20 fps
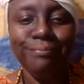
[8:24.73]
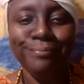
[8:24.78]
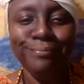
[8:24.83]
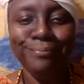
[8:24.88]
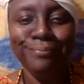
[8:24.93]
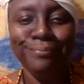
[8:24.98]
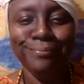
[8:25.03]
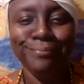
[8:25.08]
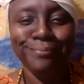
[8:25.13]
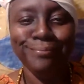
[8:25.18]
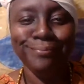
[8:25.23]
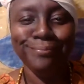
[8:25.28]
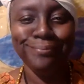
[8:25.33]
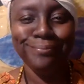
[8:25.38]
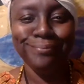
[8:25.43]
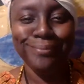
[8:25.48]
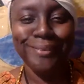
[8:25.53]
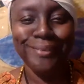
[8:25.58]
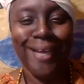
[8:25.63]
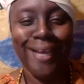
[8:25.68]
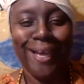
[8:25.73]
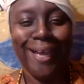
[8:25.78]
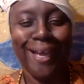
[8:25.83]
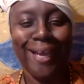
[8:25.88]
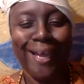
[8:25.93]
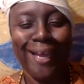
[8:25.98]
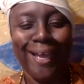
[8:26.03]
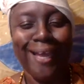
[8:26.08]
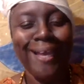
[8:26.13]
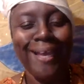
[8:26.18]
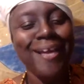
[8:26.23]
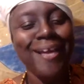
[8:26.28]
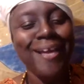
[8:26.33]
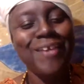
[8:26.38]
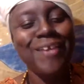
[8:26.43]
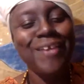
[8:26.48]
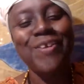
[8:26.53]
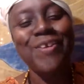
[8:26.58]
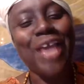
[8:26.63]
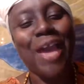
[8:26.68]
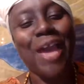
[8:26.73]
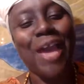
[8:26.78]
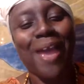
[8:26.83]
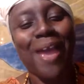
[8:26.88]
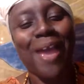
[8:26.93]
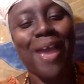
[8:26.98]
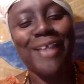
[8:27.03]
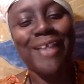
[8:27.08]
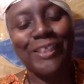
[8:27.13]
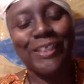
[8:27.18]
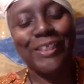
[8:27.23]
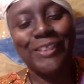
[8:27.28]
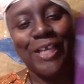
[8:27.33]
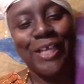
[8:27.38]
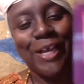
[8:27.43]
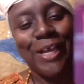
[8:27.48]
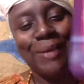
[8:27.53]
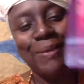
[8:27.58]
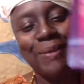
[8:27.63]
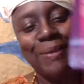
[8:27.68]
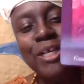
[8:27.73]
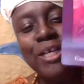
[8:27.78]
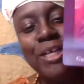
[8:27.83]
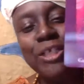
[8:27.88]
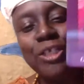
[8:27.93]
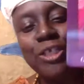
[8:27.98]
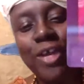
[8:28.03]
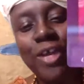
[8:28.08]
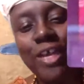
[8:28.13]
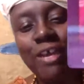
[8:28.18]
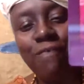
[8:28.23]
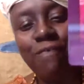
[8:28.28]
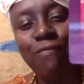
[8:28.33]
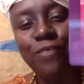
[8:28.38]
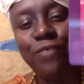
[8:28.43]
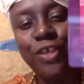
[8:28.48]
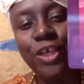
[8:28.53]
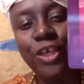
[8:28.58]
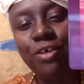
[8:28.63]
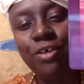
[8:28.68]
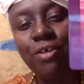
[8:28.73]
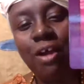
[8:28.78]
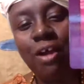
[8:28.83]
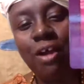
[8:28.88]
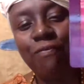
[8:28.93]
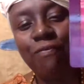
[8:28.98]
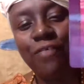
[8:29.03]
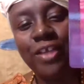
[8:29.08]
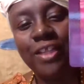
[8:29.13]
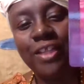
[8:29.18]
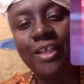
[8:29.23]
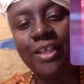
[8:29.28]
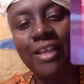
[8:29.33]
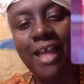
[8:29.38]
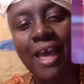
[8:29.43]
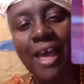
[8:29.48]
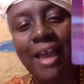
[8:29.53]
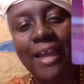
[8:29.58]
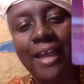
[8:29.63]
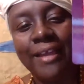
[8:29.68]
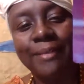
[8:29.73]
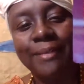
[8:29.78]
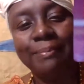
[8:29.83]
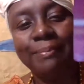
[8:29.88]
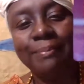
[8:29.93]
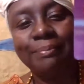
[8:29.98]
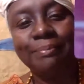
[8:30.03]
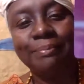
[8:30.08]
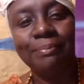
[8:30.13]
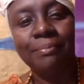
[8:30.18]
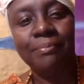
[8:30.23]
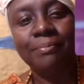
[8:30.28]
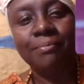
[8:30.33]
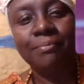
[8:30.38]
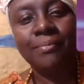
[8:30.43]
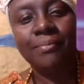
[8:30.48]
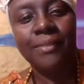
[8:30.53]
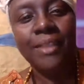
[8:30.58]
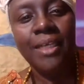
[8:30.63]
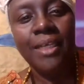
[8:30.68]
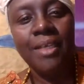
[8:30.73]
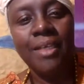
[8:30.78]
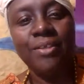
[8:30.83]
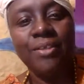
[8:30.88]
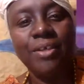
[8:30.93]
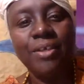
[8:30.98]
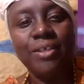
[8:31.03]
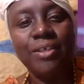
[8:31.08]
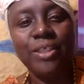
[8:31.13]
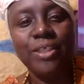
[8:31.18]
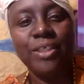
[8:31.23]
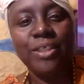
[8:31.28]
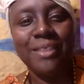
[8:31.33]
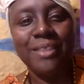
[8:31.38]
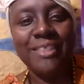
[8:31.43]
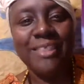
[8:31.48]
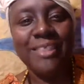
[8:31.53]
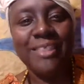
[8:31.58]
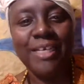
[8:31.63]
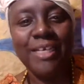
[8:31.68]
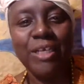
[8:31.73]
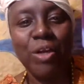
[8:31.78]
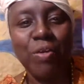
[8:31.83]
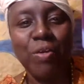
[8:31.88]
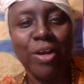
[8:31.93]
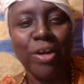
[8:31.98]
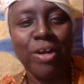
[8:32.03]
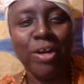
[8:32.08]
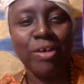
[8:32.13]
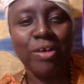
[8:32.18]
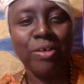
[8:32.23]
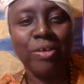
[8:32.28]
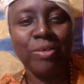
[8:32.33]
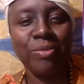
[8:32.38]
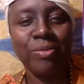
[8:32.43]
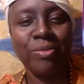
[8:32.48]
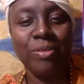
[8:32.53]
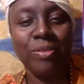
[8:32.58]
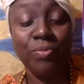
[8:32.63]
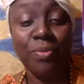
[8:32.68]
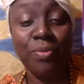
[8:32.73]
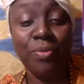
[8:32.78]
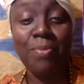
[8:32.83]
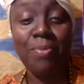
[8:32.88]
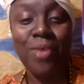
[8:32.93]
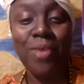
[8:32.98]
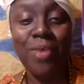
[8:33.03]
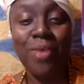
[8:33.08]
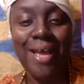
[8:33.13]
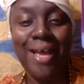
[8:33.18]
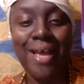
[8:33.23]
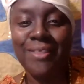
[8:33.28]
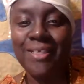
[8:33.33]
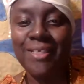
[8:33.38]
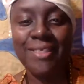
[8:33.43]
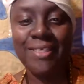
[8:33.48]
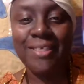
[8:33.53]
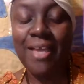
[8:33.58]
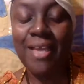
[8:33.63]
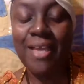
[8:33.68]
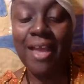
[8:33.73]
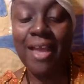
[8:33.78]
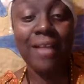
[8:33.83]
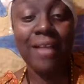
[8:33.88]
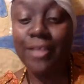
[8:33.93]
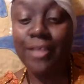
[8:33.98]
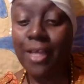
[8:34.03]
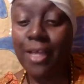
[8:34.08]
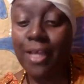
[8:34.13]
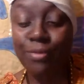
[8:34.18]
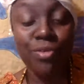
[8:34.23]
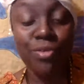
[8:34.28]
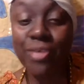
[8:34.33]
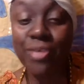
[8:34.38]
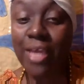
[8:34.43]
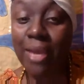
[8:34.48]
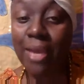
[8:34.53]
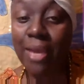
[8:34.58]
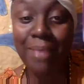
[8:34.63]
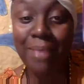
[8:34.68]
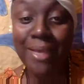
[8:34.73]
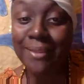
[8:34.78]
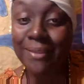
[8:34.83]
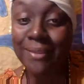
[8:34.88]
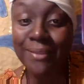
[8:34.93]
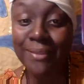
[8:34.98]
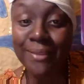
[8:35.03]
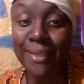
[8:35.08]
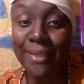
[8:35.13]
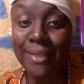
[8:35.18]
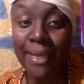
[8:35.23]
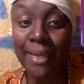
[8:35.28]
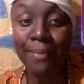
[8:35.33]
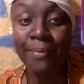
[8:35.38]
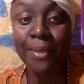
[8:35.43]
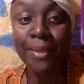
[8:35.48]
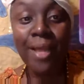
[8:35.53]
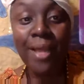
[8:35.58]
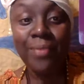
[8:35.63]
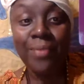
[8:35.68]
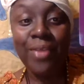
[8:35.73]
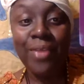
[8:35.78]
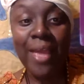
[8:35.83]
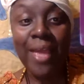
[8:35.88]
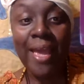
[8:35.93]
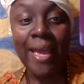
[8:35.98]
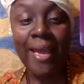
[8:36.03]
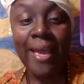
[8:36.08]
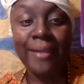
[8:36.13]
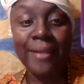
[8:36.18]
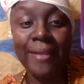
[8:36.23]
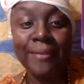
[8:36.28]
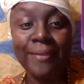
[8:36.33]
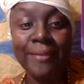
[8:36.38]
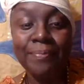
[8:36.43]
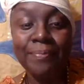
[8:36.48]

You can't make this up. So if you are feeling like there's some deceit going on, remember what I just said. I'm telling you, you can't make this up. That